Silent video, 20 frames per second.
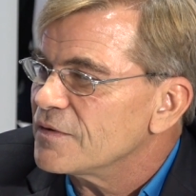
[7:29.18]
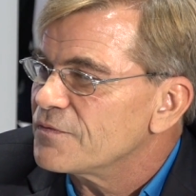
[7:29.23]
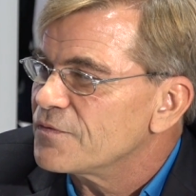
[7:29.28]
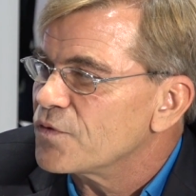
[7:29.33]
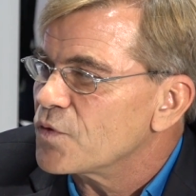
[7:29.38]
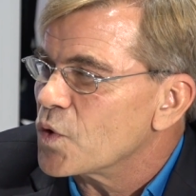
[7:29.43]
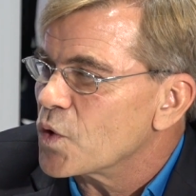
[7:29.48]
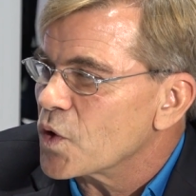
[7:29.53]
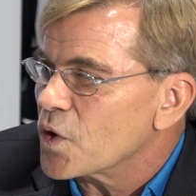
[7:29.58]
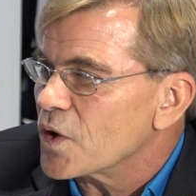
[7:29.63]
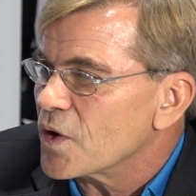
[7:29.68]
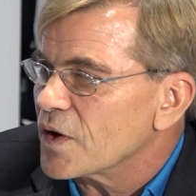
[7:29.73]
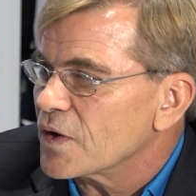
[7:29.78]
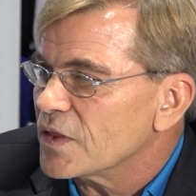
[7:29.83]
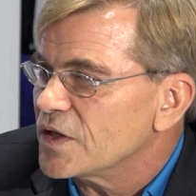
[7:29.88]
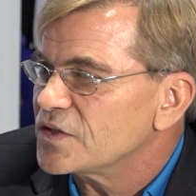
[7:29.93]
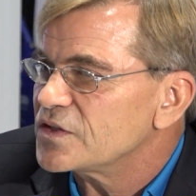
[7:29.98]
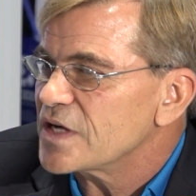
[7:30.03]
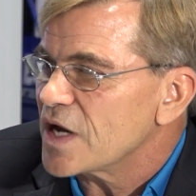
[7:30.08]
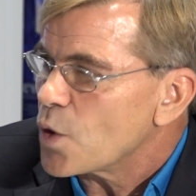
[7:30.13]
for,
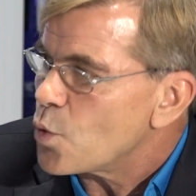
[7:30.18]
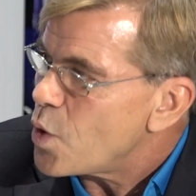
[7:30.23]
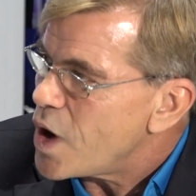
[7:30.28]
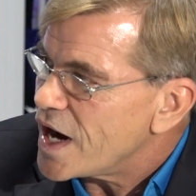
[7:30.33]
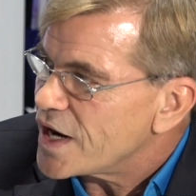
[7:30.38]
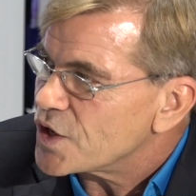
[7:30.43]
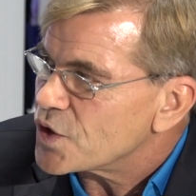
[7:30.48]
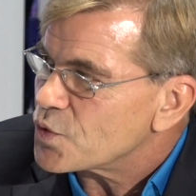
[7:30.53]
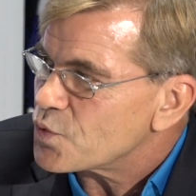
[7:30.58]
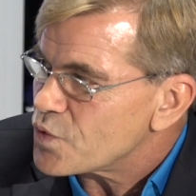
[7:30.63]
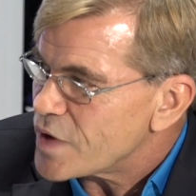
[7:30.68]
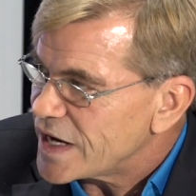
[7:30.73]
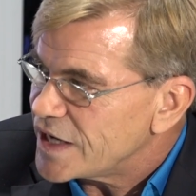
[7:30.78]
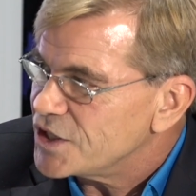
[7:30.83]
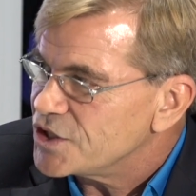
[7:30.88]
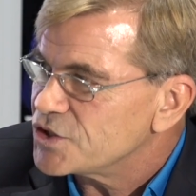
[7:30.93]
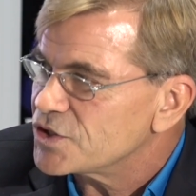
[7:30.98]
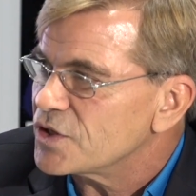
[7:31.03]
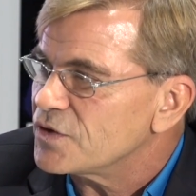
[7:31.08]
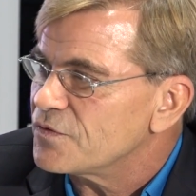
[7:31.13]
let's say, a wider
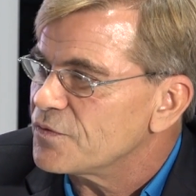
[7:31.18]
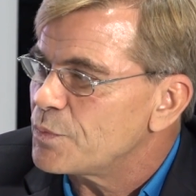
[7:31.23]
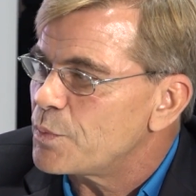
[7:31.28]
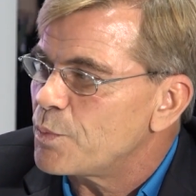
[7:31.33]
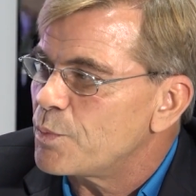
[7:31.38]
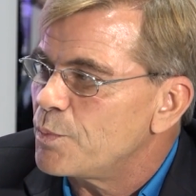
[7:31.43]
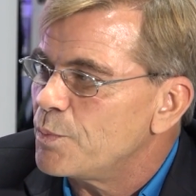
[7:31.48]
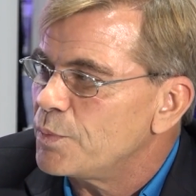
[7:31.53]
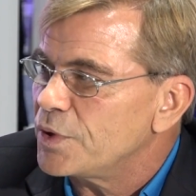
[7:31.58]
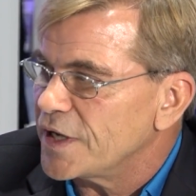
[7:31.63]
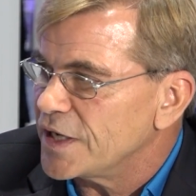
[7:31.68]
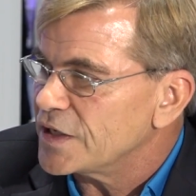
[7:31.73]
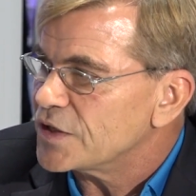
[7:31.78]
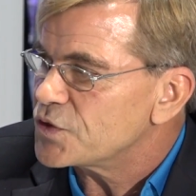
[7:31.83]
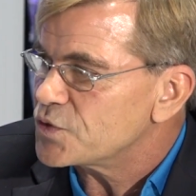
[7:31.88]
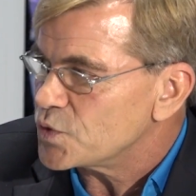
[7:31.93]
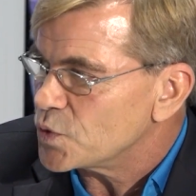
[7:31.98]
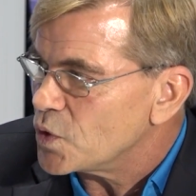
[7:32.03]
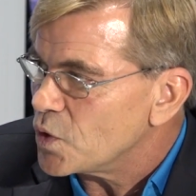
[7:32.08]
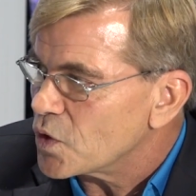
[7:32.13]
range of plated
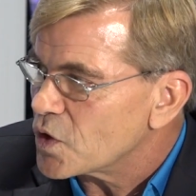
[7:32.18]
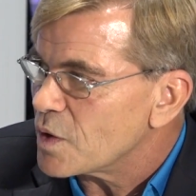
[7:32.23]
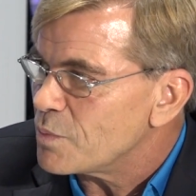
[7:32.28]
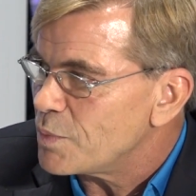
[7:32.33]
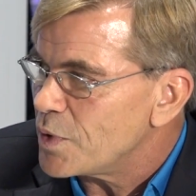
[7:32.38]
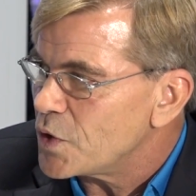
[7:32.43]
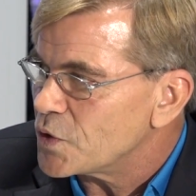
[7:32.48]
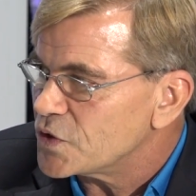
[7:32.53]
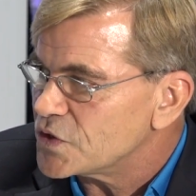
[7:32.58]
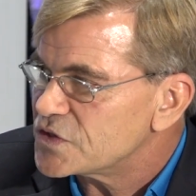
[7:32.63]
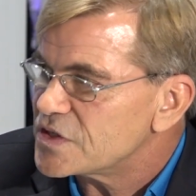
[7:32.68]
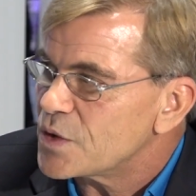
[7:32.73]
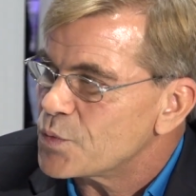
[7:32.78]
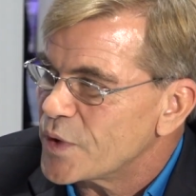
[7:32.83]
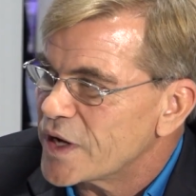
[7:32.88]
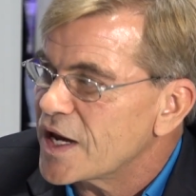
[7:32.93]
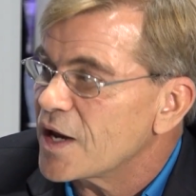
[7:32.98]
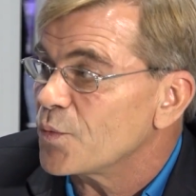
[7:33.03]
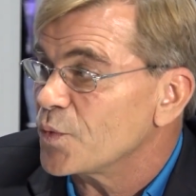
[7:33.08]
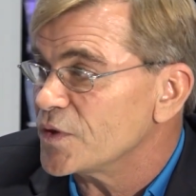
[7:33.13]
through-hole components than
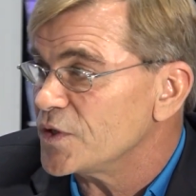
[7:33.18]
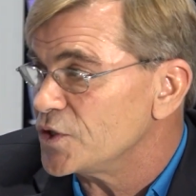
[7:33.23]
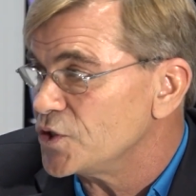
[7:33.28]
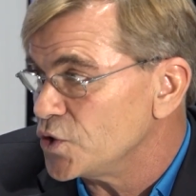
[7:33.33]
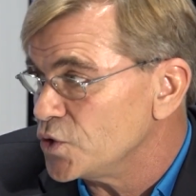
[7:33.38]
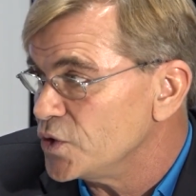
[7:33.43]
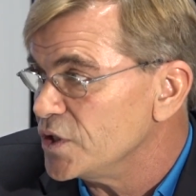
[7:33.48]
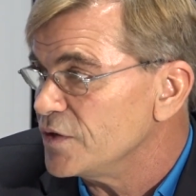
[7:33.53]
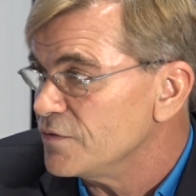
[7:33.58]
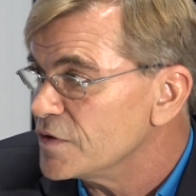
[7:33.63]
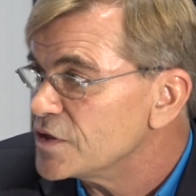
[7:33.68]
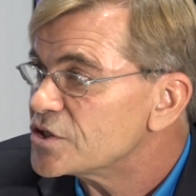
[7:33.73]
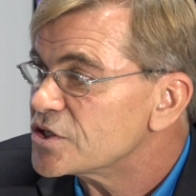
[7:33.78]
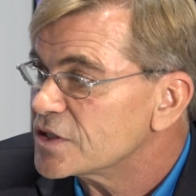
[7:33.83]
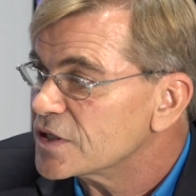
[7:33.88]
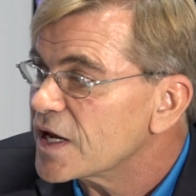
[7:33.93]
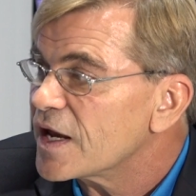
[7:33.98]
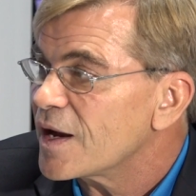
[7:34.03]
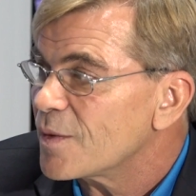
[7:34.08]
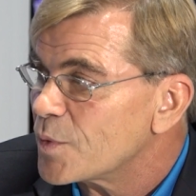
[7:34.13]
we can with a 2D
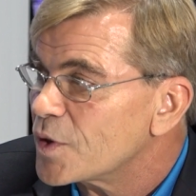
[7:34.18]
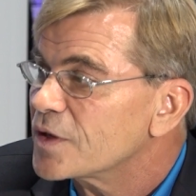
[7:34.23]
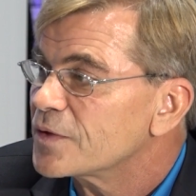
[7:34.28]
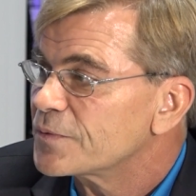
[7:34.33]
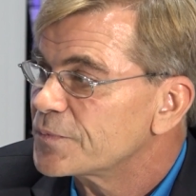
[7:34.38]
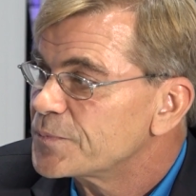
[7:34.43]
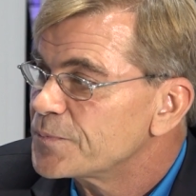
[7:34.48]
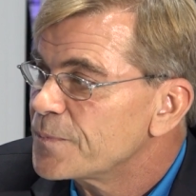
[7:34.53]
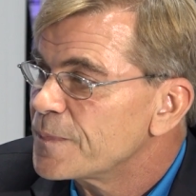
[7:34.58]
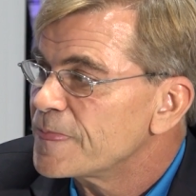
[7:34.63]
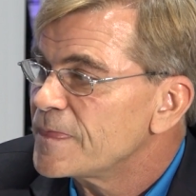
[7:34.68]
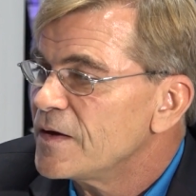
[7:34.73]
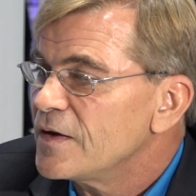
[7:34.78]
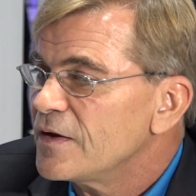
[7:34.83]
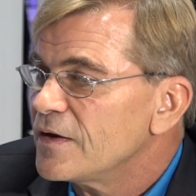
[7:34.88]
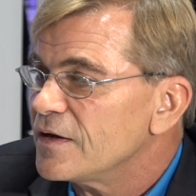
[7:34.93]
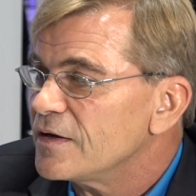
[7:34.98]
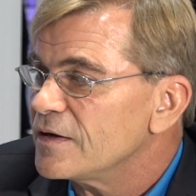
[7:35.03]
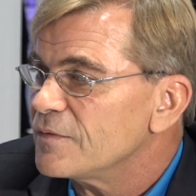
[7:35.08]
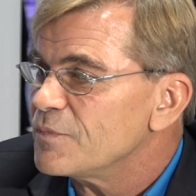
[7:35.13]
vision
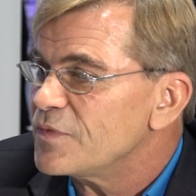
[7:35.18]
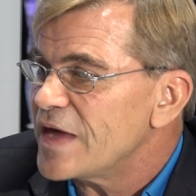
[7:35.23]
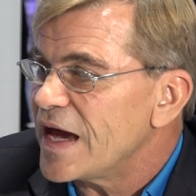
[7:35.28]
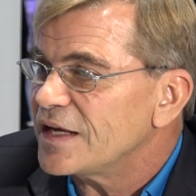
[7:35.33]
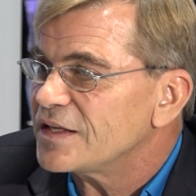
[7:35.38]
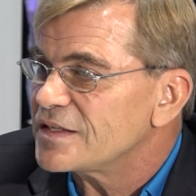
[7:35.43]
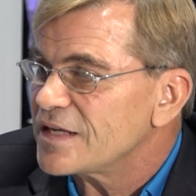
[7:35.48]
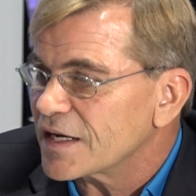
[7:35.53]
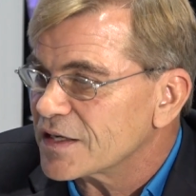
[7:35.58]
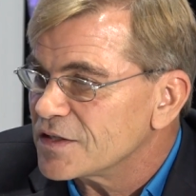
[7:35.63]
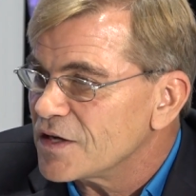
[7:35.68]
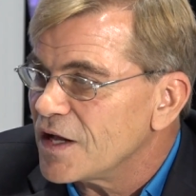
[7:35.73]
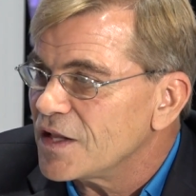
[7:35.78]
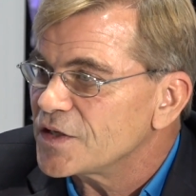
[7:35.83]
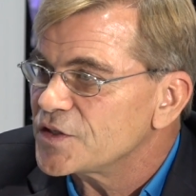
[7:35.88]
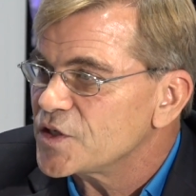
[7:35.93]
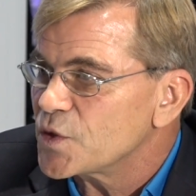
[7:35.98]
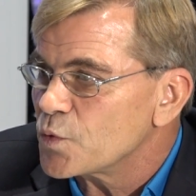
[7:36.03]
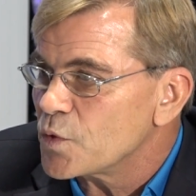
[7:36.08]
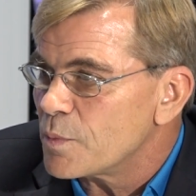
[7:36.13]
camera. That
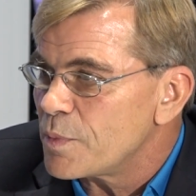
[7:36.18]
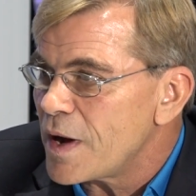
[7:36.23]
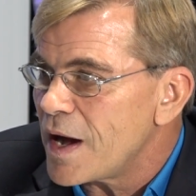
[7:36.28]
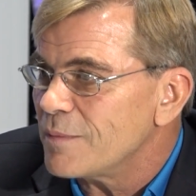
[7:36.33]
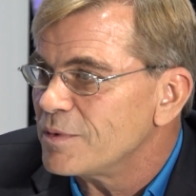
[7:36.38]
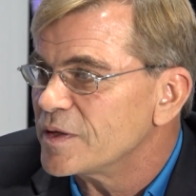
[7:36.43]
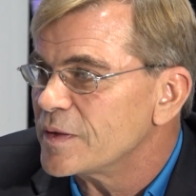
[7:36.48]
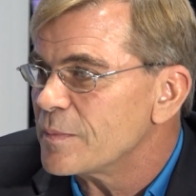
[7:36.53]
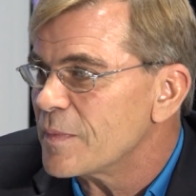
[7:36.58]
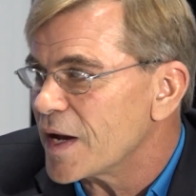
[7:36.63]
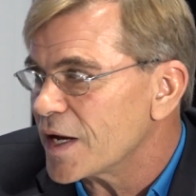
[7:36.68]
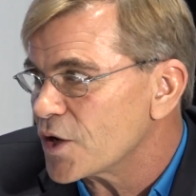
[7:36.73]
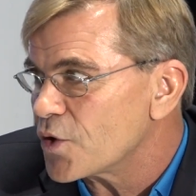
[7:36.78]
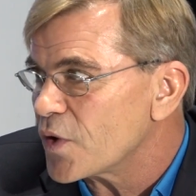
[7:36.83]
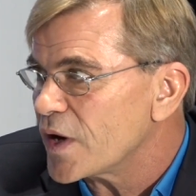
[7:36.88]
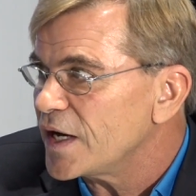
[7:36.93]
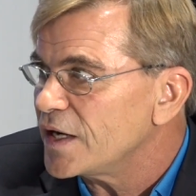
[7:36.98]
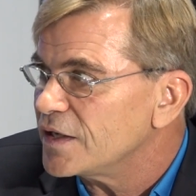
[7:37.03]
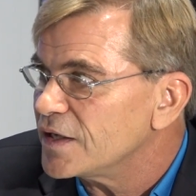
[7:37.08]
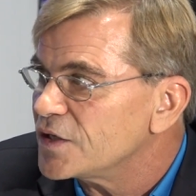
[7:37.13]
technology will probably
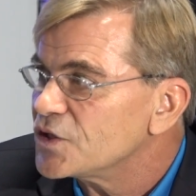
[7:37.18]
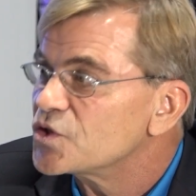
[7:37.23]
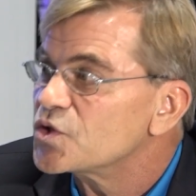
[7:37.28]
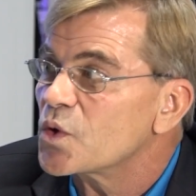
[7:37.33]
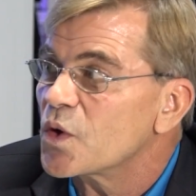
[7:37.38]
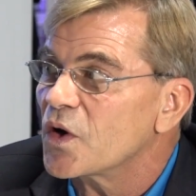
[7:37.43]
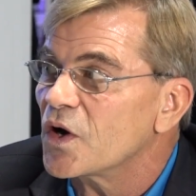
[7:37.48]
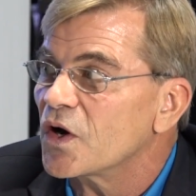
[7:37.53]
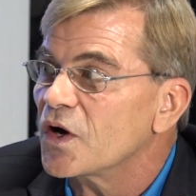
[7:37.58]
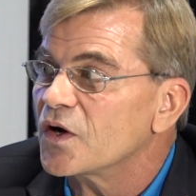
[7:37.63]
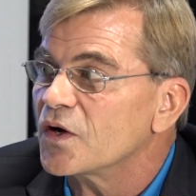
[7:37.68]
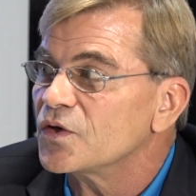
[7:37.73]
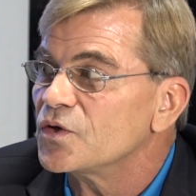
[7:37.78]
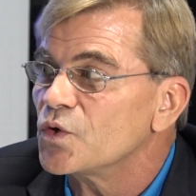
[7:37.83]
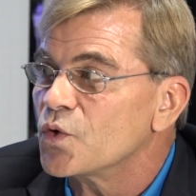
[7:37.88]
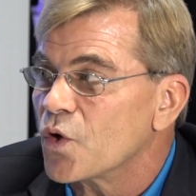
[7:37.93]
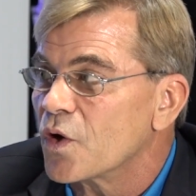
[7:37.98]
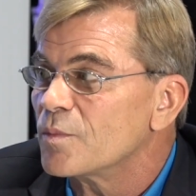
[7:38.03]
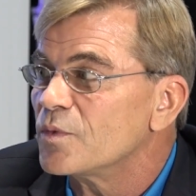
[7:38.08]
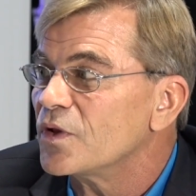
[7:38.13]
migrate into our
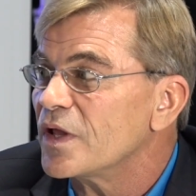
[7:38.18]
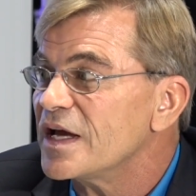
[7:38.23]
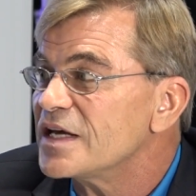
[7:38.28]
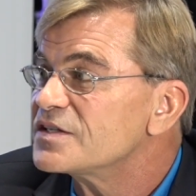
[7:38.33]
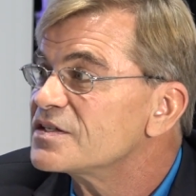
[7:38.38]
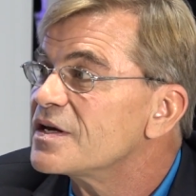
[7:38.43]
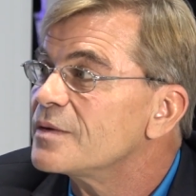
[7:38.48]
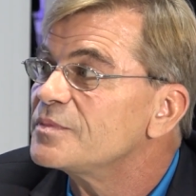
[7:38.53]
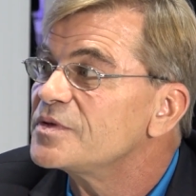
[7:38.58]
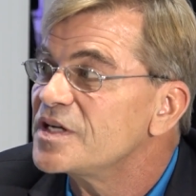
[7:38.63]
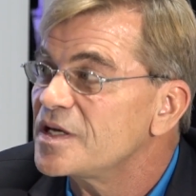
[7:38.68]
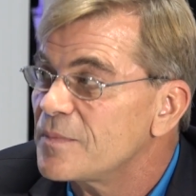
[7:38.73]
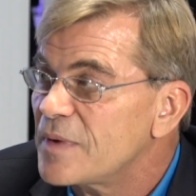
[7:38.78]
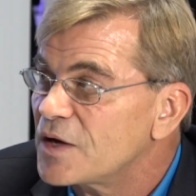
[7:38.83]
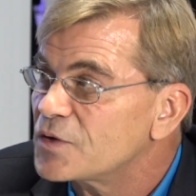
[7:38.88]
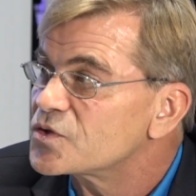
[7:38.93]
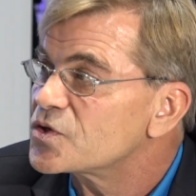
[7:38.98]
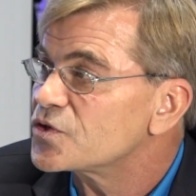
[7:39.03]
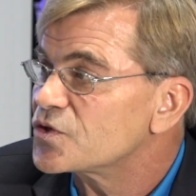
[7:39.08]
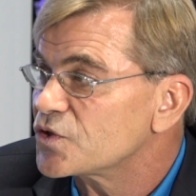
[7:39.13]
normal SMT
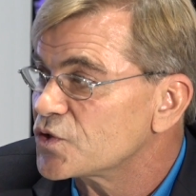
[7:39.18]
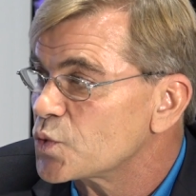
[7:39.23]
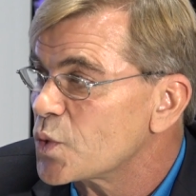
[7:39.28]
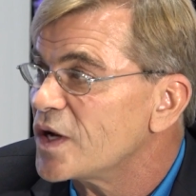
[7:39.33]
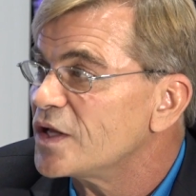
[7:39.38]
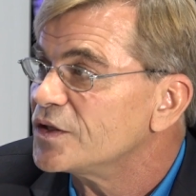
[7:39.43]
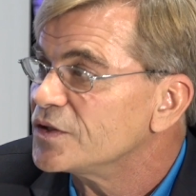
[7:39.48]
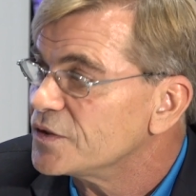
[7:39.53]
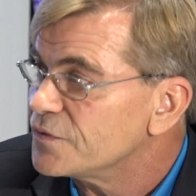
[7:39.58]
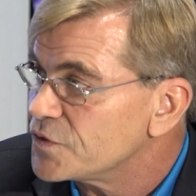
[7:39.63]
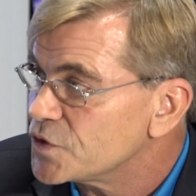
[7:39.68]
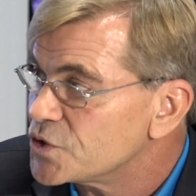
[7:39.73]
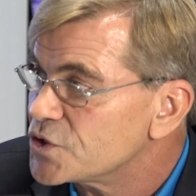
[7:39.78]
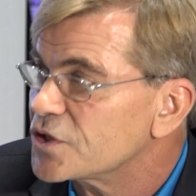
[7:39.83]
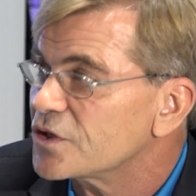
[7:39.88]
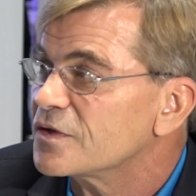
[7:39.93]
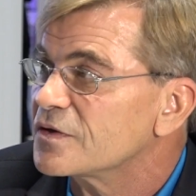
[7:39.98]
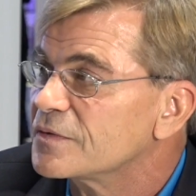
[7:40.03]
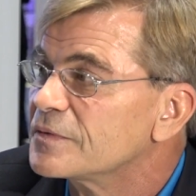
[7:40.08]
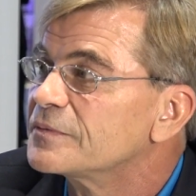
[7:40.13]
mounters as well in the future.